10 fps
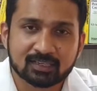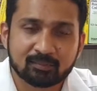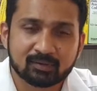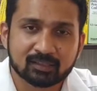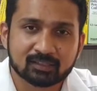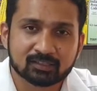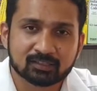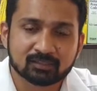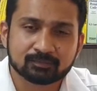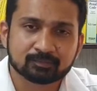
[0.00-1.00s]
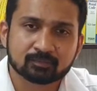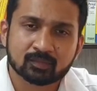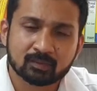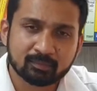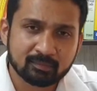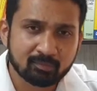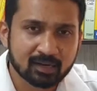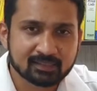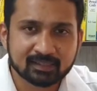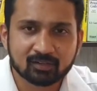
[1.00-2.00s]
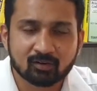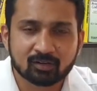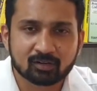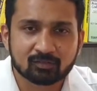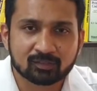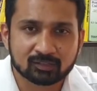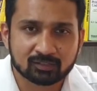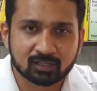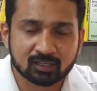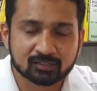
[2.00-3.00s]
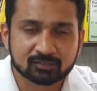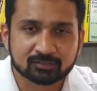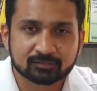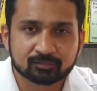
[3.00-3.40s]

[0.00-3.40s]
application, may pass an order of discharge.